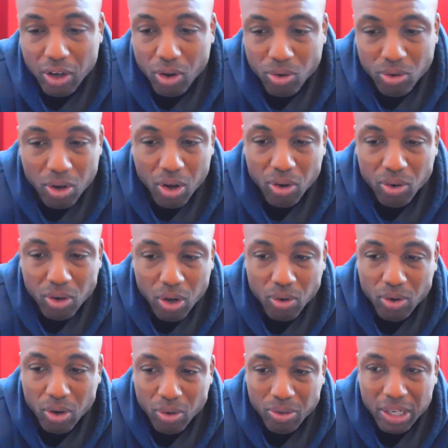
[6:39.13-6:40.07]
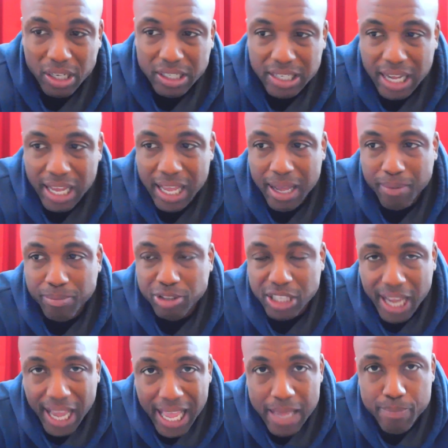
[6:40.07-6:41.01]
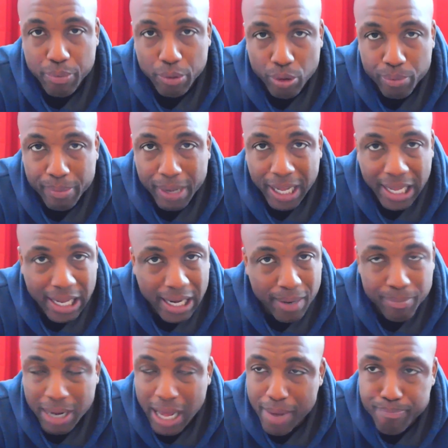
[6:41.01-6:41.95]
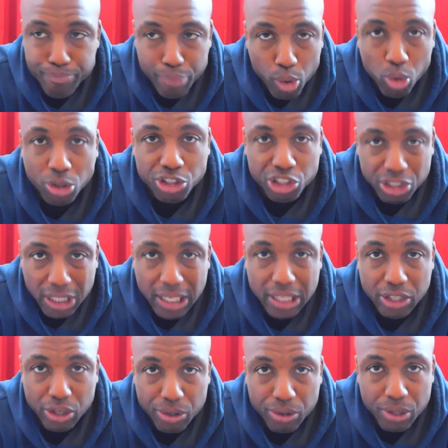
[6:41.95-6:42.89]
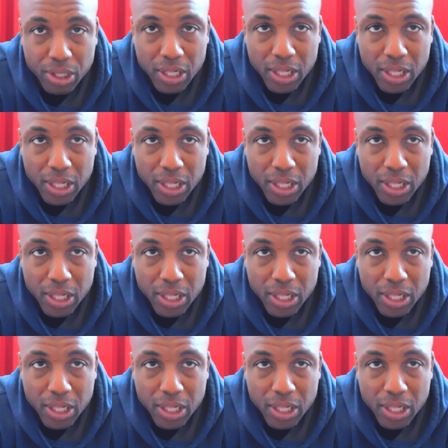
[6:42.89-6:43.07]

on the damn table, man. I'm not bullshitting you.